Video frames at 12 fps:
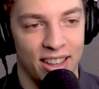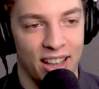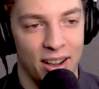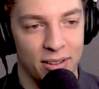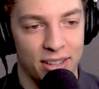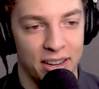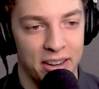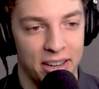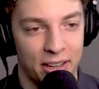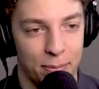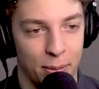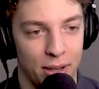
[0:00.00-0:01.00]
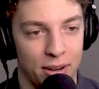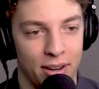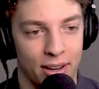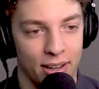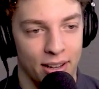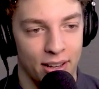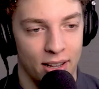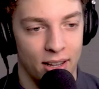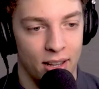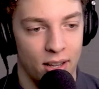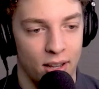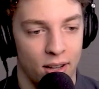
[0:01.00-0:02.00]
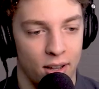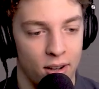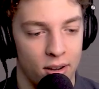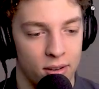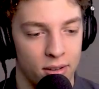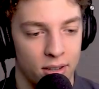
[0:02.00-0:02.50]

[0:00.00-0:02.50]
Okay. That was going to explode. So, who's oh. going to